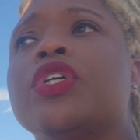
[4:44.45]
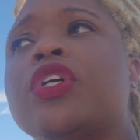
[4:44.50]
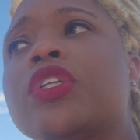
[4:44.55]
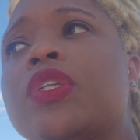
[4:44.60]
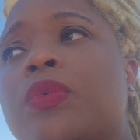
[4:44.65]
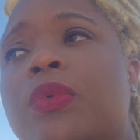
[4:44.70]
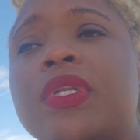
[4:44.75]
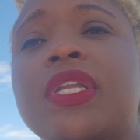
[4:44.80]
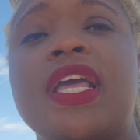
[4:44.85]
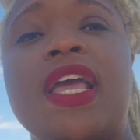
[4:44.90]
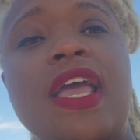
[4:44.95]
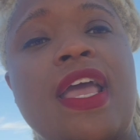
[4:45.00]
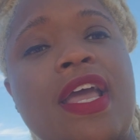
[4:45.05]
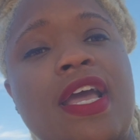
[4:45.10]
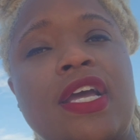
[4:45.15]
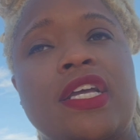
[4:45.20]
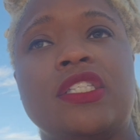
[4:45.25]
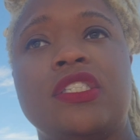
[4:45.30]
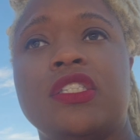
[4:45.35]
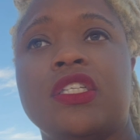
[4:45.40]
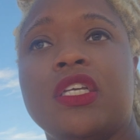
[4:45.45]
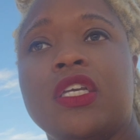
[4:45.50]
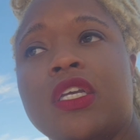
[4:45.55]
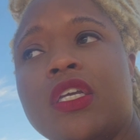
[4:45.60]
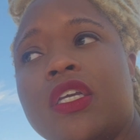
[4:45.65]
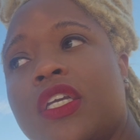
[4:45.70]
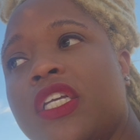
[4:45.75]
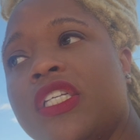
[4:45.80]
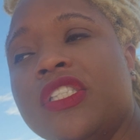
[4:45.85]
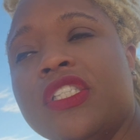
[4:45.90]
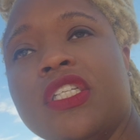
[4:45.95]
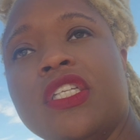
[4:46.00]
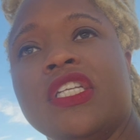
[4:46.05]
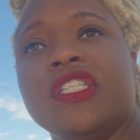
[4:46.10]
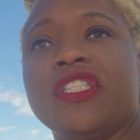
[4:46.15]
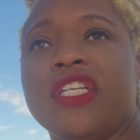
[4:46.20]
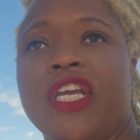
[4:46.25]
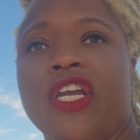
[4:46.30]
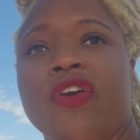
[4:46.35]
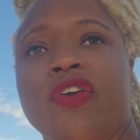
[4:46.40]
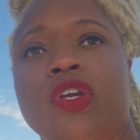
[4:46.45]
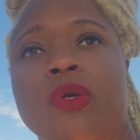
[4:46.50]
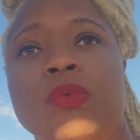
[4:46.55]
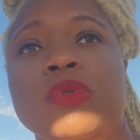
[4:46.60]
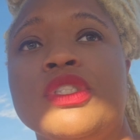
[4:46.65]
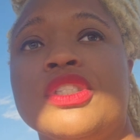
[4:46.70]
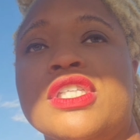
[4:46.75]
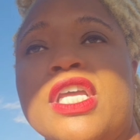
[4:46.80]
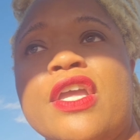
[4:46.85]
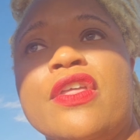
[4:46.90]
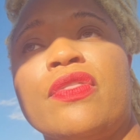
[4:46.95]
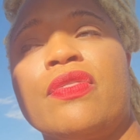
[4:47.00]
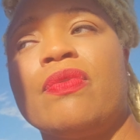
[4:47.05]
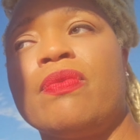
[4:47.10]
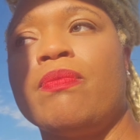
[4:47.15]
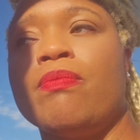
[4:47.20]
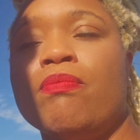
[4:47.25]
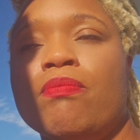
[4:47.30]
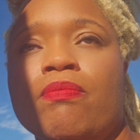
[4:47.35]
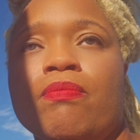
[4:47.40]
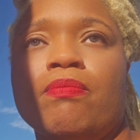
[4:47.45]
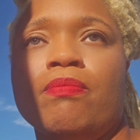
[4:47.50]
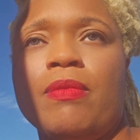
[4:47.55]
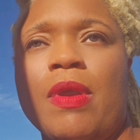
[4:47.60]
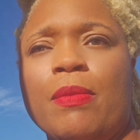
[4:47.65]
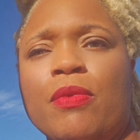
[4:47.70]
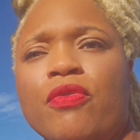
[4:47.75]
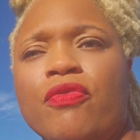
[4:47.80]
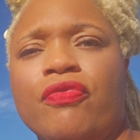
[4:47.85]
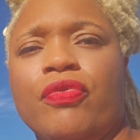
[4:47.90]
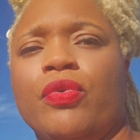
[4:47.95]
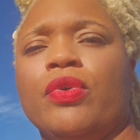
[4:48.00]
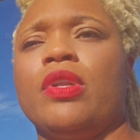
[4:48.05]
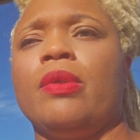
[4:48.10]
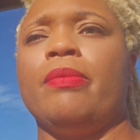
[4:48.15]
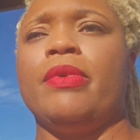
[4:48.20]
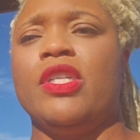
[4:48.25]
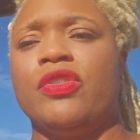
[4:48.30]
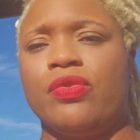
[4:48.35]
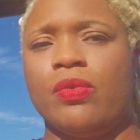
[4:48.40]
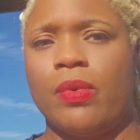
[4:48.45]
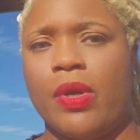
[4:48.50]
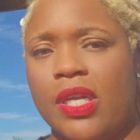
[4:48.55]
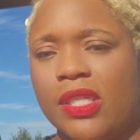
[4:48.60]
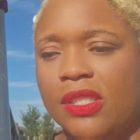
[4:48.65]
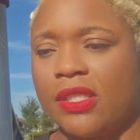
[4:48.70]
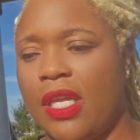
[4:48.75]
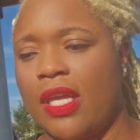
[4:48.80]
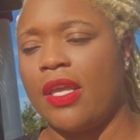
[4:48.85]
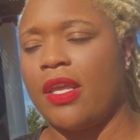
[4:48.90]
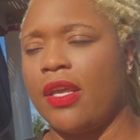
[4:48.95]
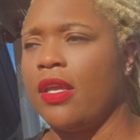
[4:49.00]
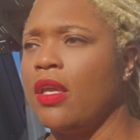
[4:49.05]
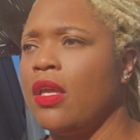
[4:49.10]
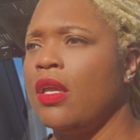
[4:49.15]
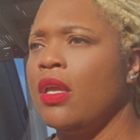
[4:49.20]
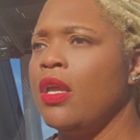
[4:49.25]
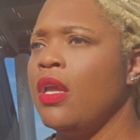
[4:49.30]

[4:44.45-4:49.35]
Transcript: the only one that has it is in this area, which is like maybe 40 minutes from where I stay at.